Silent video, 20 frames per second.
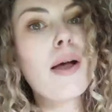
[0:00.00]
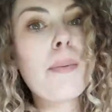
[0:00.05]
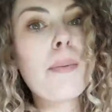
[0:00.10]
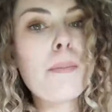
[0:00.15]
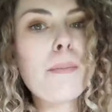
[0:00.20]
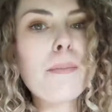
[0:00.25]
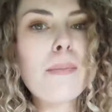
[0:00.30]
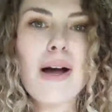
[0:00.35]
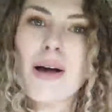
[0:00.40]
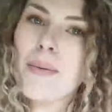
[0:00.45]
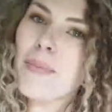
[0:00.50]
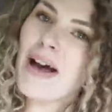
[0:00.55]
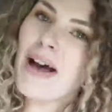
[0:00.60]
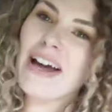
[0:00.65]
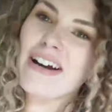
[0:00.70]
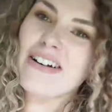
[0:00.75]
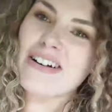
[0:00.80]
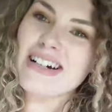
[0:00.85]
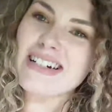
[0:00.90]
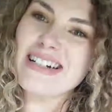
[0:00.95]
My
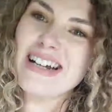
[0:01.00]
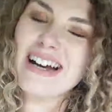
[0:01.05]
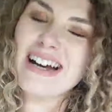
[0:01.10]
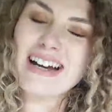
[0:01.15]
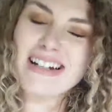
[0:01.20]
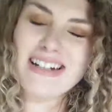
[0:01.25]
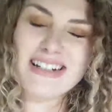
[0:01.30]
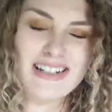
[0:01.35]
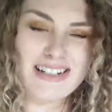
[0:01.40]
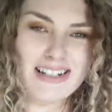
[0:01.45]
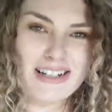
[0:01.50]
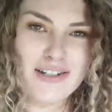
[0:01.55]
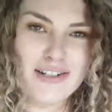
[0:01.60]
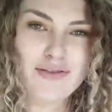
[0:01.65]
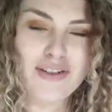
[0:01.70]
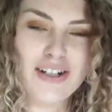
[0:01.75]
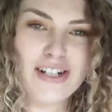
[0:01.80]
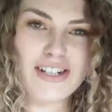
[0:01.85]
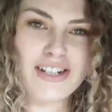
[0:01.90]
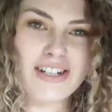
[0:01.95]
battery died just as I was
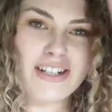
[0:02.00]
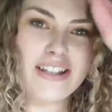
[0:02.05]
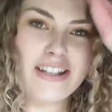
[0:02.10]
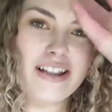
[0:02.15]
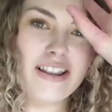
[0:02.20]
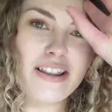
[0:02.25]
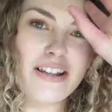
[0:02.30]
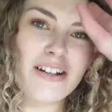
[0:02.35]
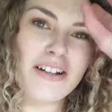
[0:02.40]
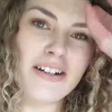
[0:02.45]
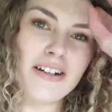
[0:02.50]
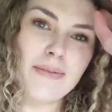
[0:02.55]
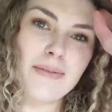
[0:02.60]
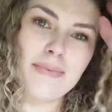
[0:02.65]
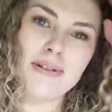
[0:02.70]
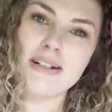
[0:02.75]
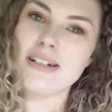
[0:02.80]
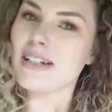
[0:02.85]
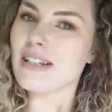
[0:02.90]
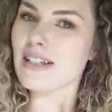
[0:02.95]
finishing the look,
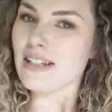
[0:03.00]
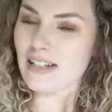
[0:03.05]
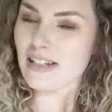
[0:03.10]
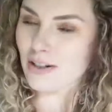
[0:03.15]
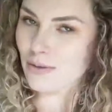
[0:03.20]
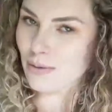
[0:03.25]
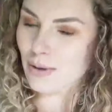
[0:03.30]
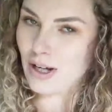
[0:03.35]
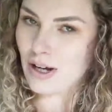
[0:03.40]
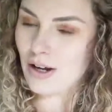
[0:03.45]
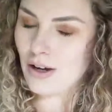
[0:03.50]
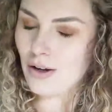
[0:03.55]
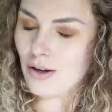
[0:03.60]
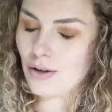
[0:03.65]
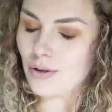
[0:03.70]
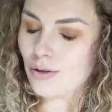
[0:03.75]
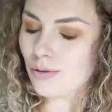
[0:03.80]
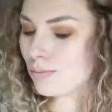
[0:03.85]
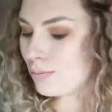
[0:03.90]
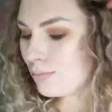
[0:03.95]
but here we
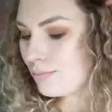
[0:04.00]
go.